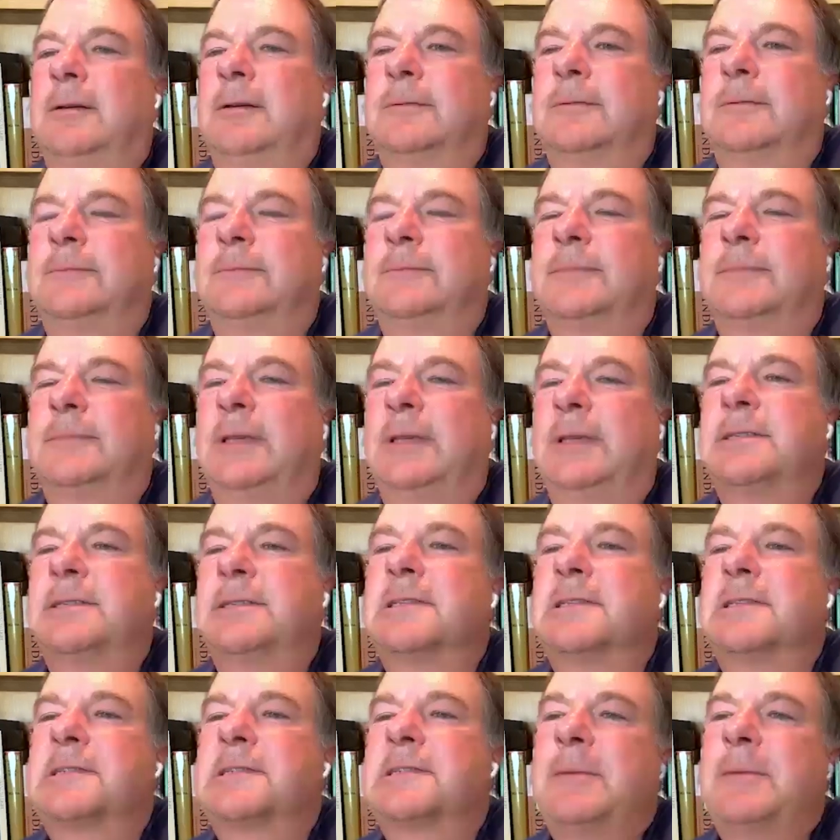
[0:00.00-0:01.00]
Is it
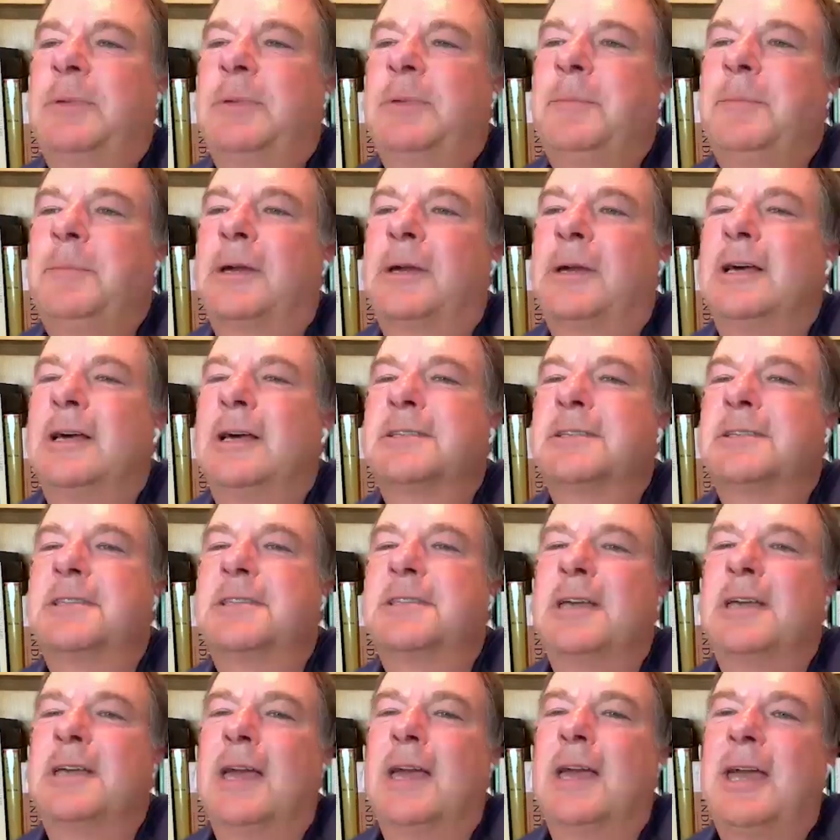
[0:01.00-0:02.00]
simply because the age
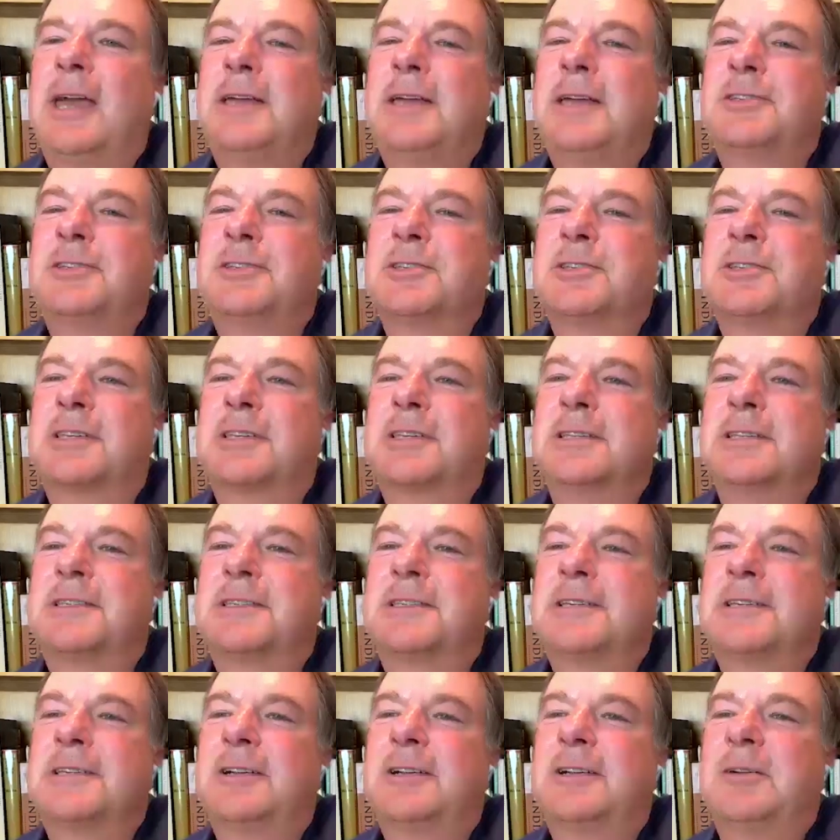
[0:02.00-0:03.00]
is considered more
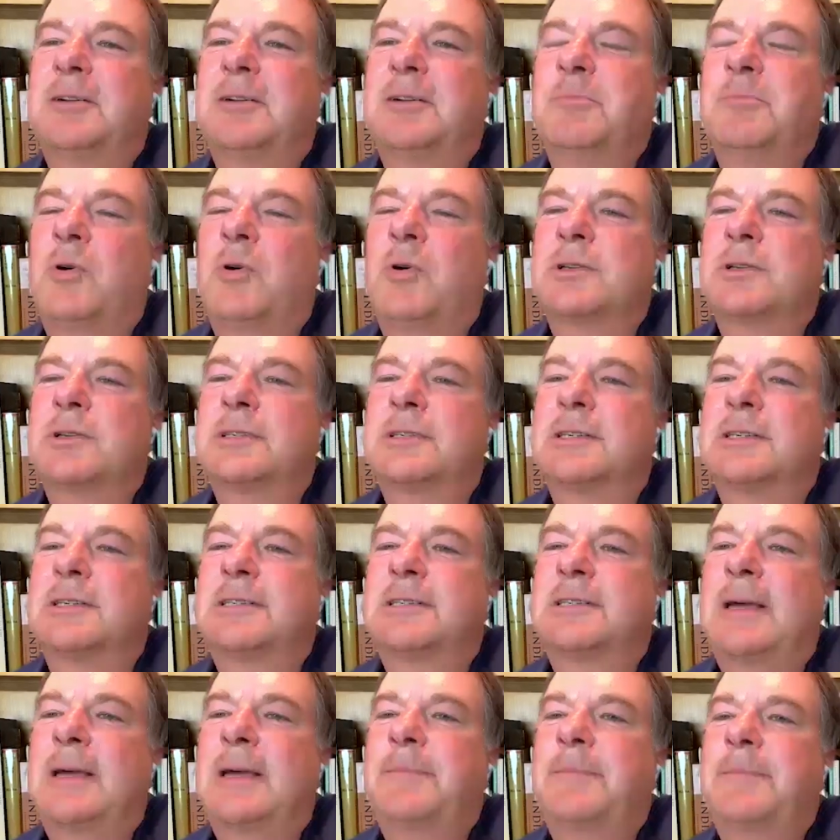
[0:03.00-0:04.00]
susceptible?
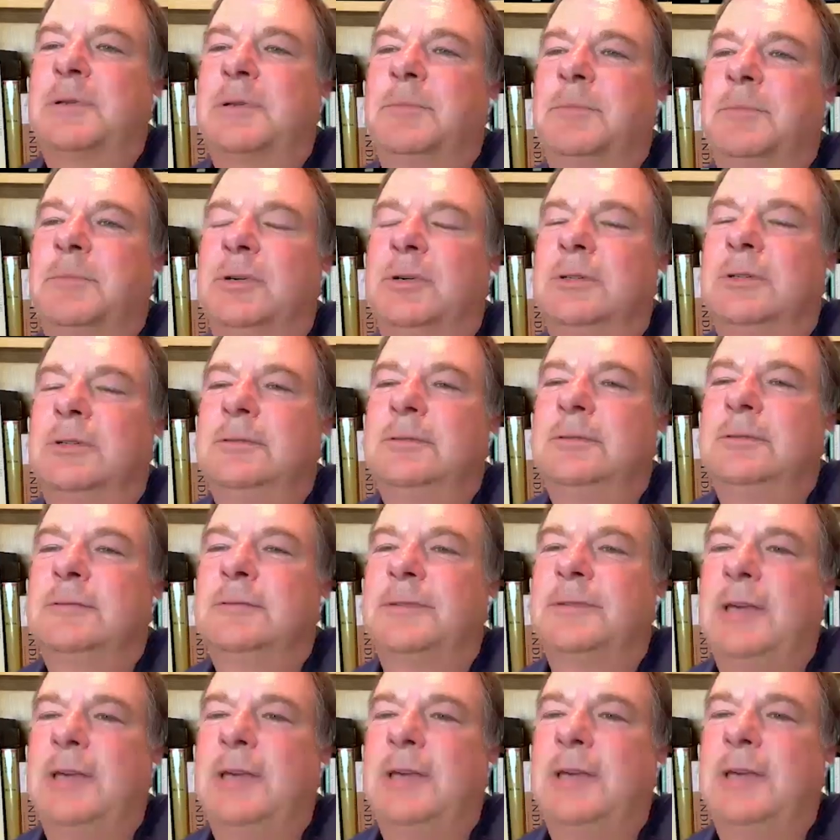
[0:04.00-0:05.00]
Yes, basically.
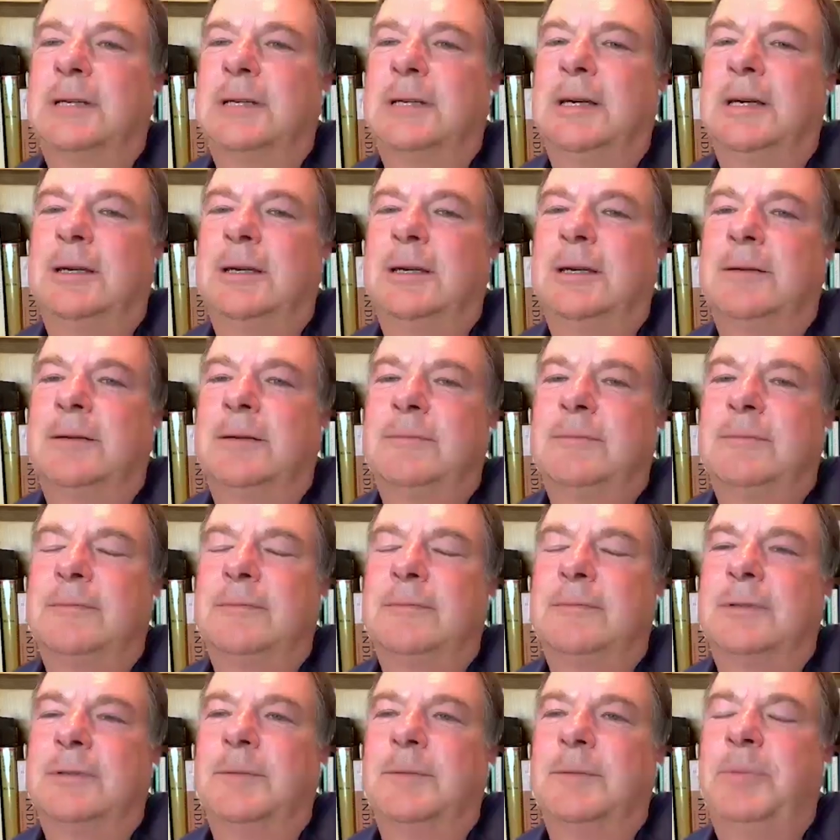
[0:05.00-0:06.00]

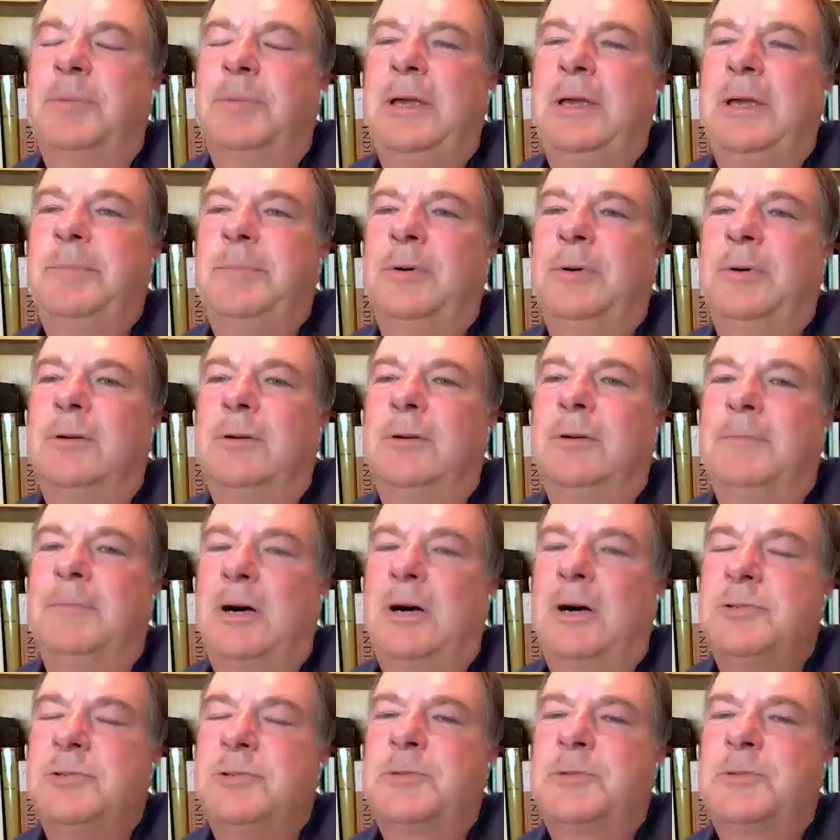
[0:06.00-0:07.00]
Most
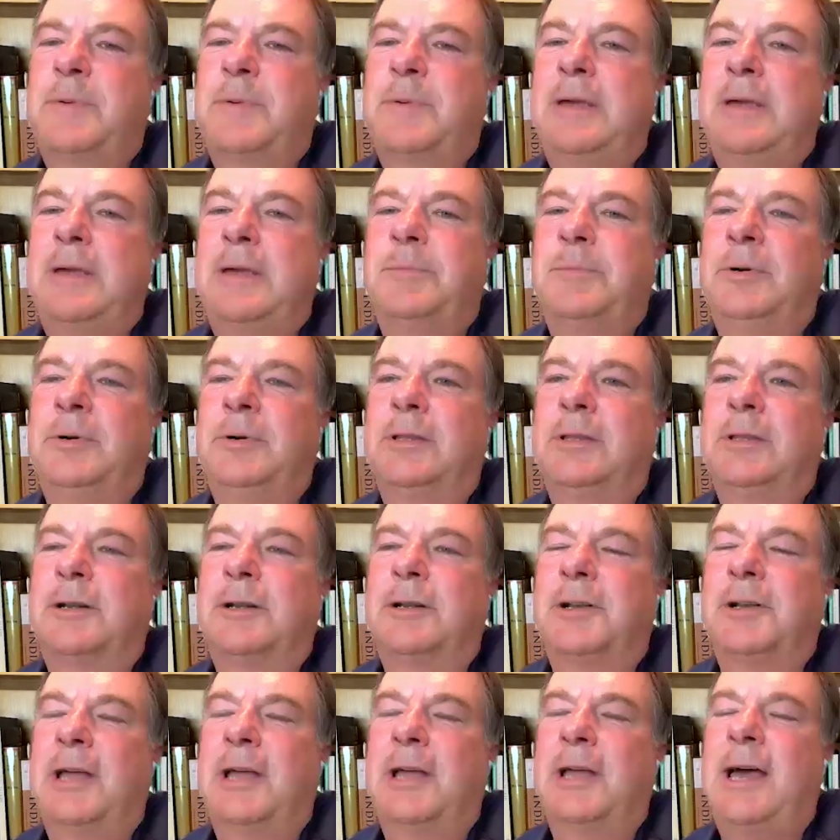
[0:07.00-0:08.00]
people that are dying in the
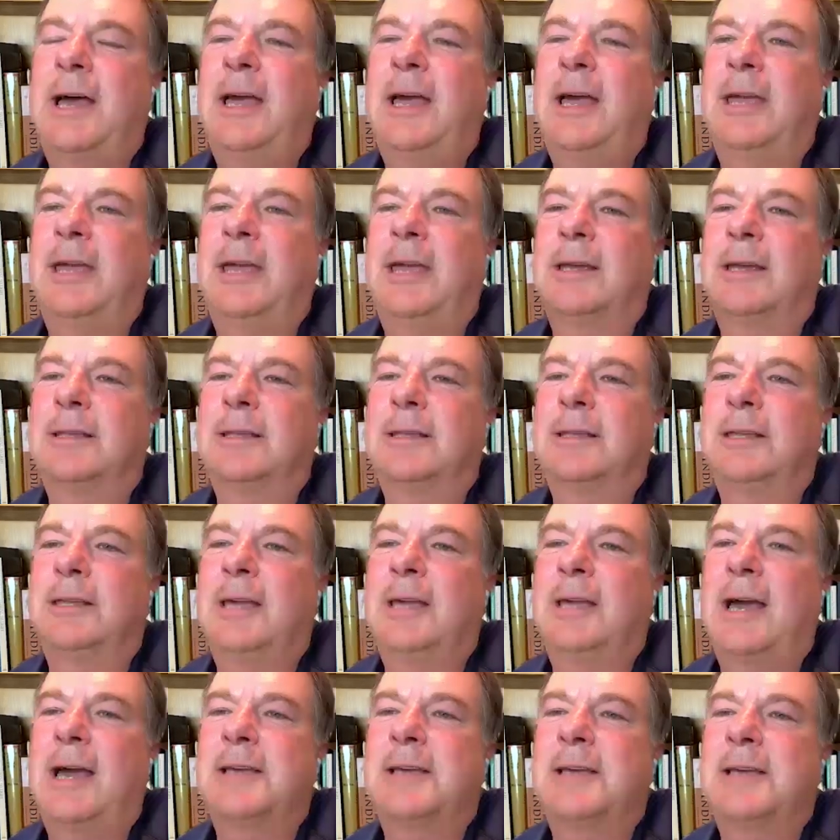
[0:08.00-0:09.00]
ICUs
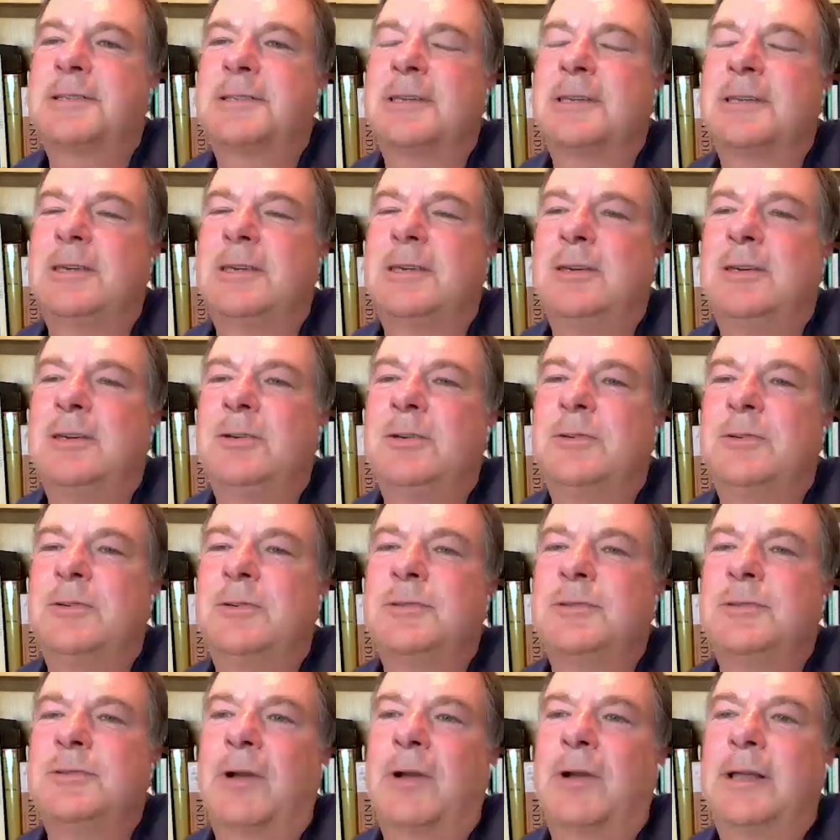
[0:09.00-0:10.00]
and are put on
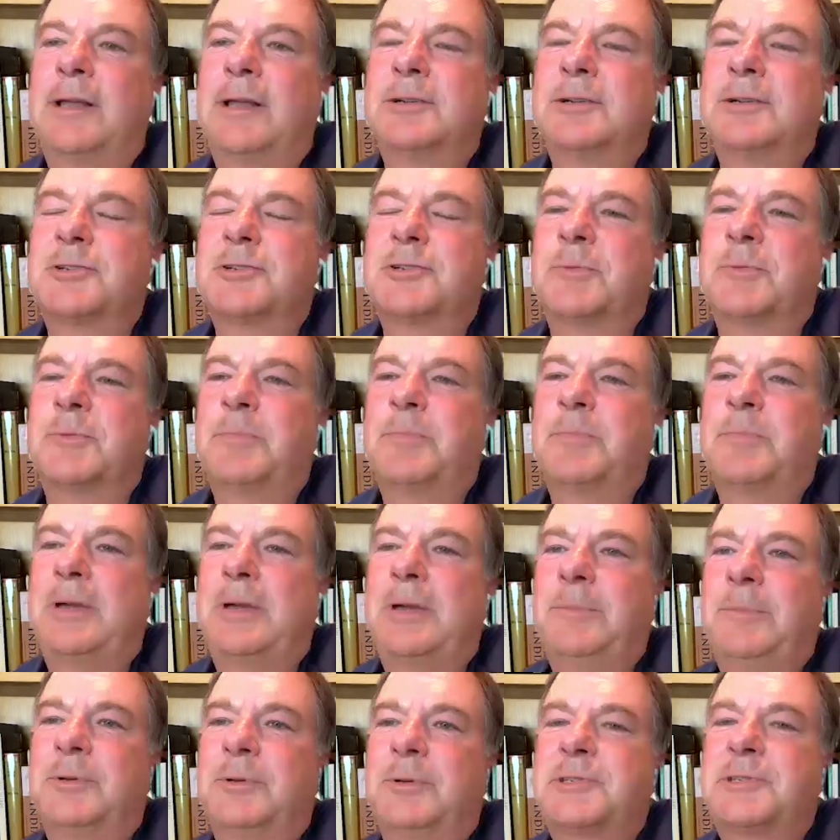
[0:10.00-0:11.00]
respirators are people
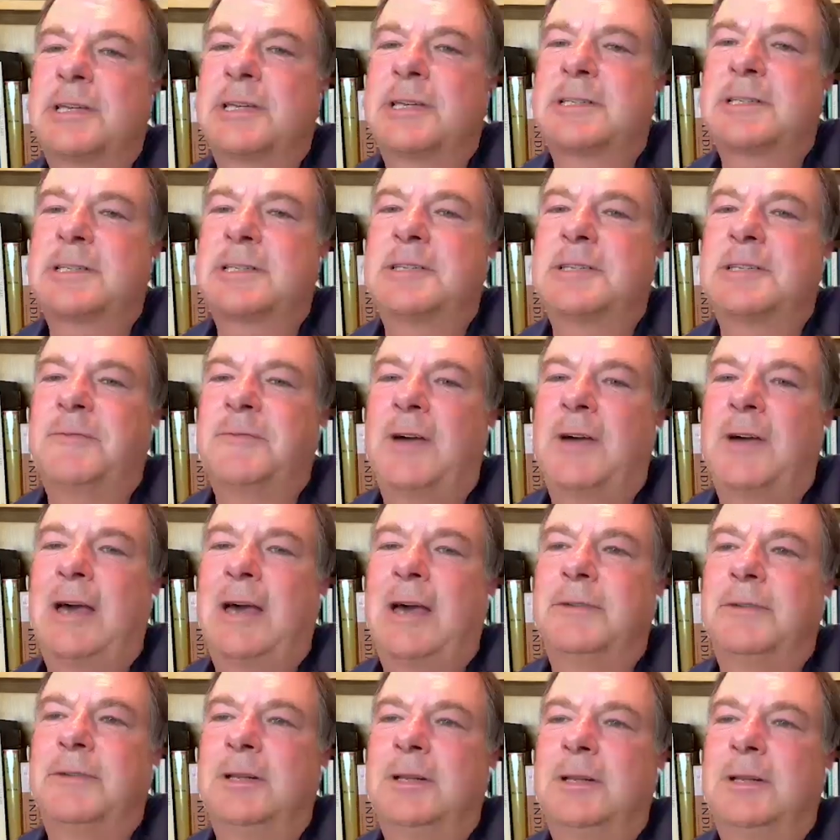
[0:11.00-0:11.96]
65 and over.